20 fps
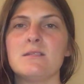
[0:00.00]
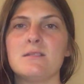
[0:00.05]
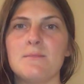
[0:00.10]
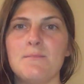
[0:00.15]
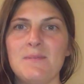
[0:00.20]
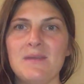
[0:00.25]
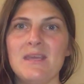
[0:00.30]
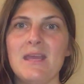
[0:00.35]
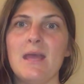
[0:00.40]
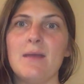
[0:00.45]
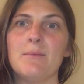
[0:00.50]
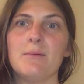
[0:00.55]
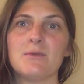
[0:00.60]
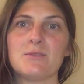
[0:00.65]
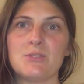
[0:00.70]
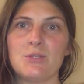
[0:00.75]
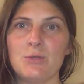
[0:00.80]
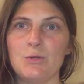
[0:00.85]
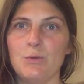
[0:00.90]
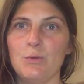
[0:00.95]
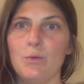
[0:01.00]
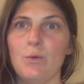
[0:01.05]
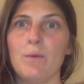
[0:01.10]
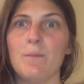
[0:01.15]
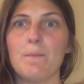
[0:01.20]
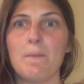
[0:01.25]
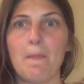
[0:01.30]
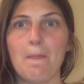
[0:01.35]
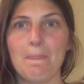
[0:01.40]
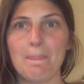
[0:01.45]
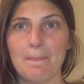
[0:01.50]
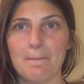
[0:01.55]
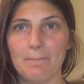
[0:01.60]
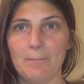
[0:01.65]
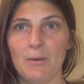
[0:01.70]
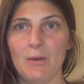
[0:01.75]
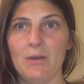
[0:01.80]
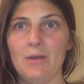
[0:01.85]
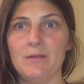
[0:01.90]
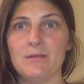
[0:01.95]
to be able to
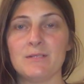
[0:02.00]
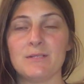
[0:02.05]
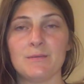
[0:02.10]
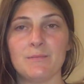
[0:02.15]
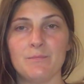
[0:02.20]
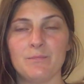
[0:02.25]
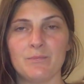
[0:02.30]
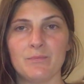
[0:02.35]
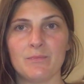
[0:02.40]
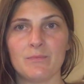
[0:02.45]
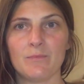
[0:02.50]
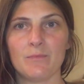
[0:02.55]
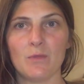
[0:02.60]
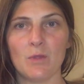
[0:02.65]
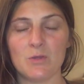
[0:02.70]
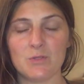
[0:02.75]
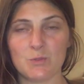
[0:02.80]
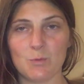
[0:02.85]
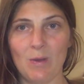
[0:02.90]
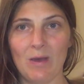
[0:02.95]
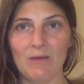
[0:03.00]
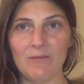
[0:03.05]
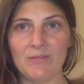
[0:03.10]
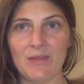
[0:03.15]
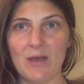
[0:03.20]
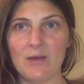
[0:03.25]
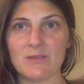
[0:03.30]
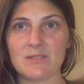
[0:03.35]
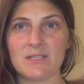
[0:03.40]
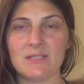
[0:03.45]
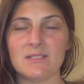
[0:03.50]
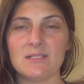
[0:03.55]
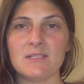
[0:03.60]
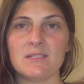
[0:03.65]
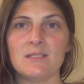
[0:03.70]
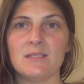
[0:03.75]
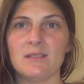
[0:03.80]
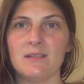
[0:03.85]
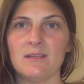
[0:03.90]
put $12,000